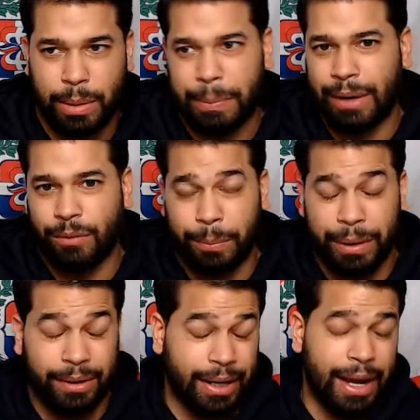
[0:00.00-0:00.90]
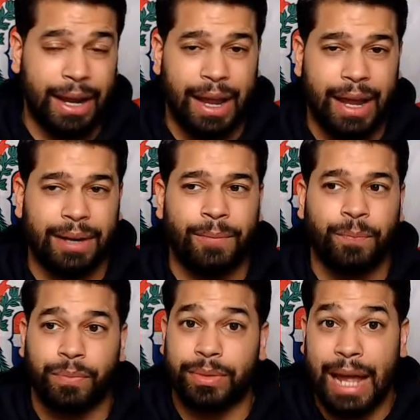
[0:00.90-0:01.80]
pound for pound. And
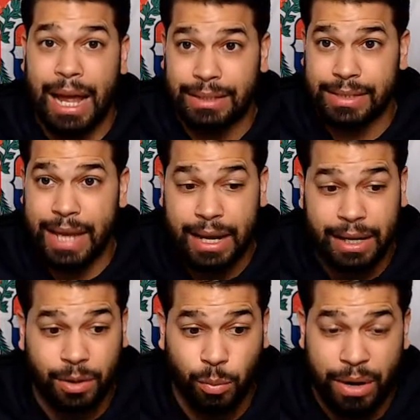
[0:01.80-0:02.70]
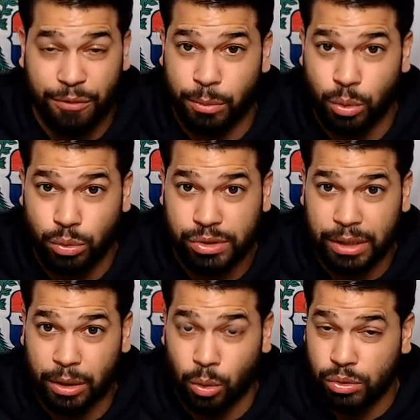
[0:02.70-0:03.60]
not taken away from
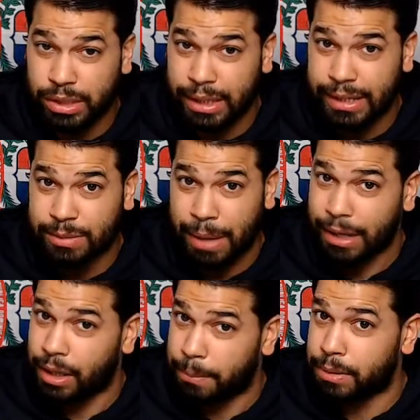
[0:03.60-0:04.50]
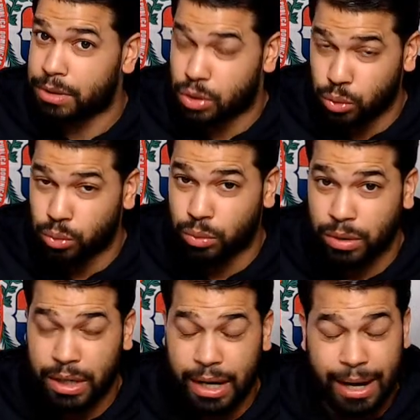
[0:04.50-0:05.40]
Usyk. Usyk is my number two.
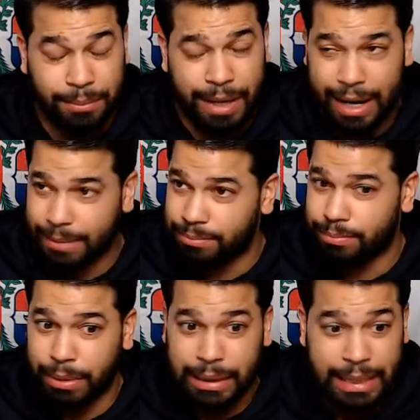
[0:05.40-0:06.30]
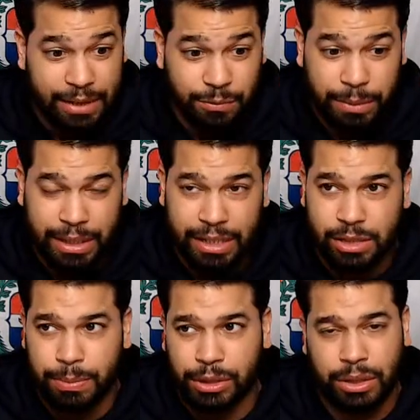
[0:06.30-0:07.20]
I'm not, believe me,
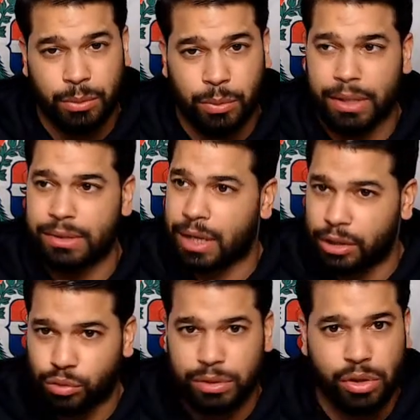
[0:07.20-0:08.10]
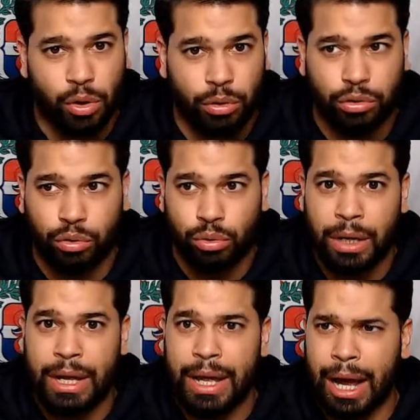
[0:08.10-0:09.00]
especially what his country's going through,
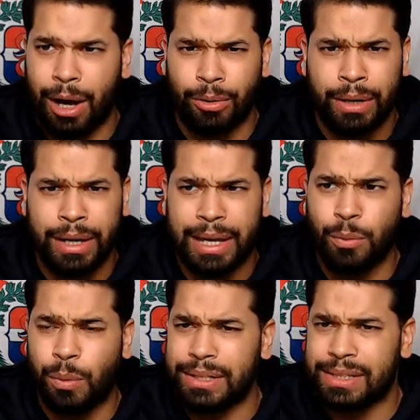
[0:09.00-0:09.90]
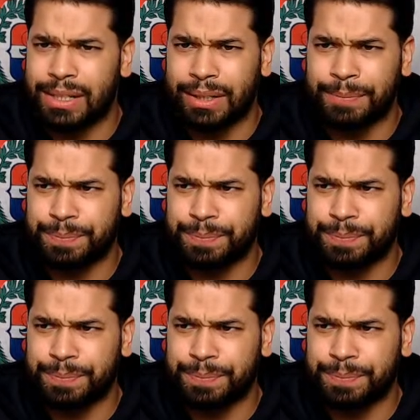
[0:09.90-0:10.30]
how he went to,